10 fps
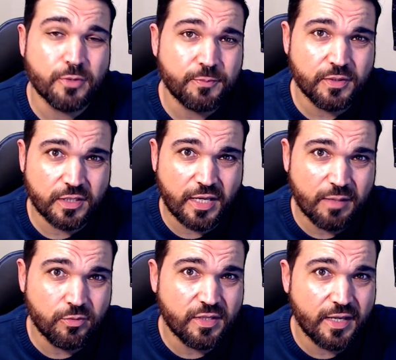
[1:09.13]
popular
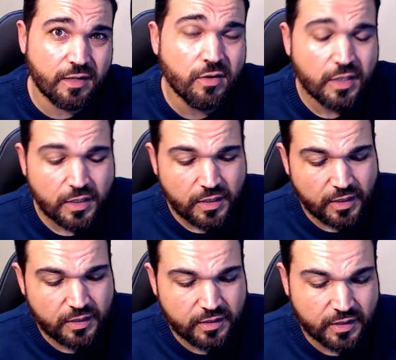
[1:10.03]
cable now,
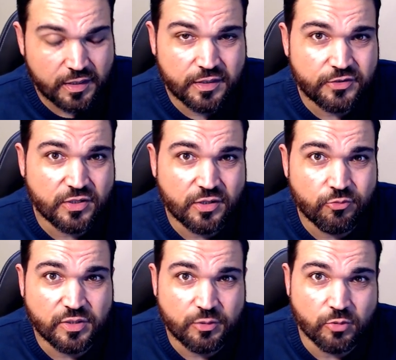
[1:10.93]
and uh, it's a
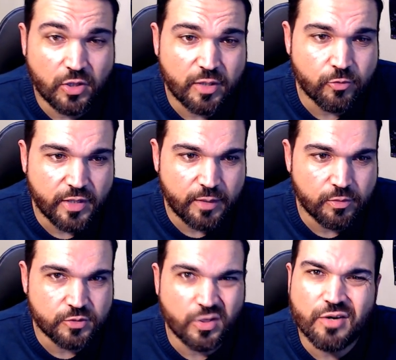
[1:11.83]
really reliable
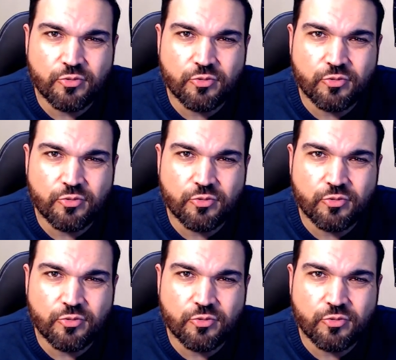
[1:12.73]
cable as well.